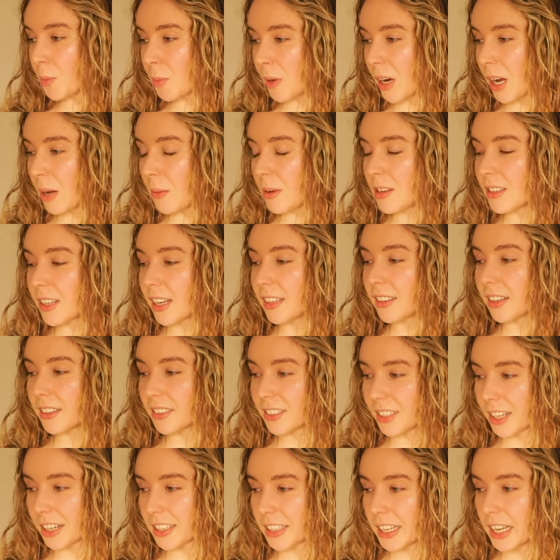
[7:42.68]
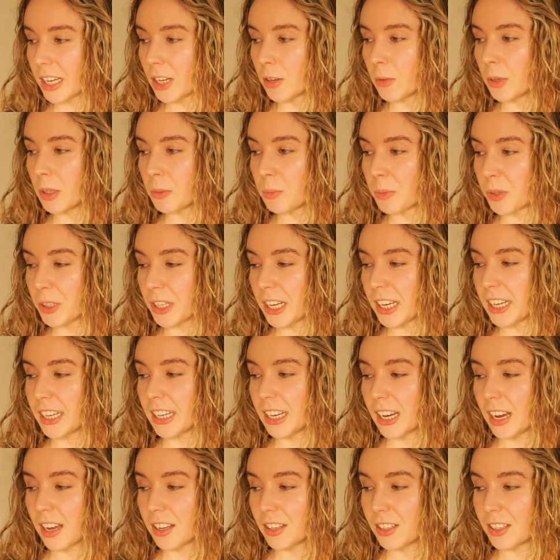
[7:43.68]
problem is that I'm starting with
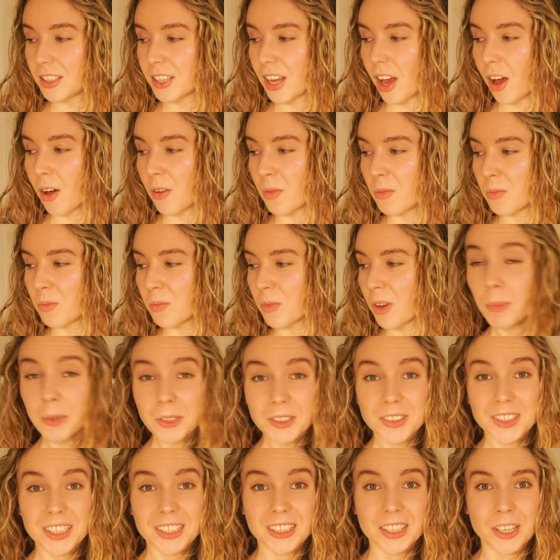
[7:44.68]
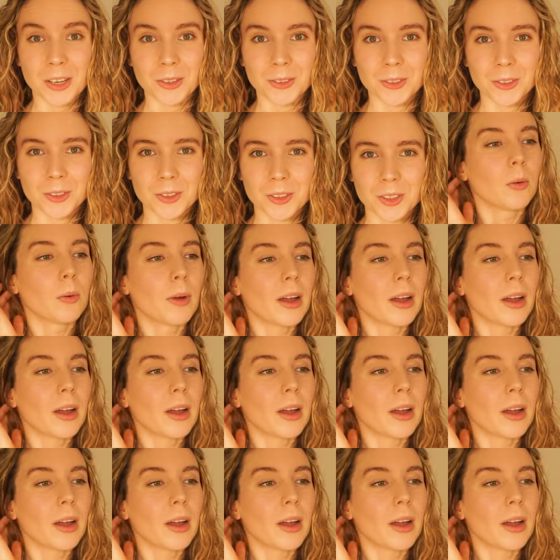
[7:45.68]
putting some post-it notes.